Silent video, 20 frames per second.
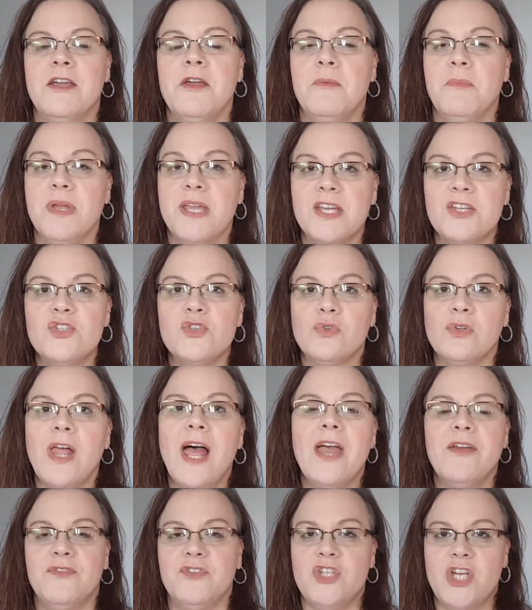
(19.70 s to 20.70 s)
Because your
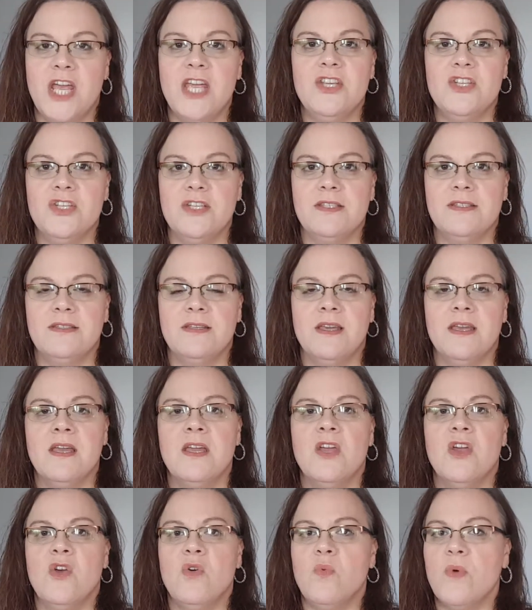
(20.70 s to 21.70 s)
life changes.
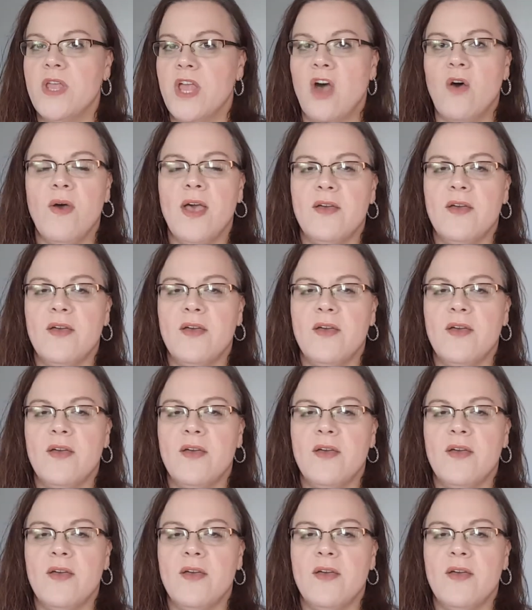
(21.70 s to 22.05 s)
We all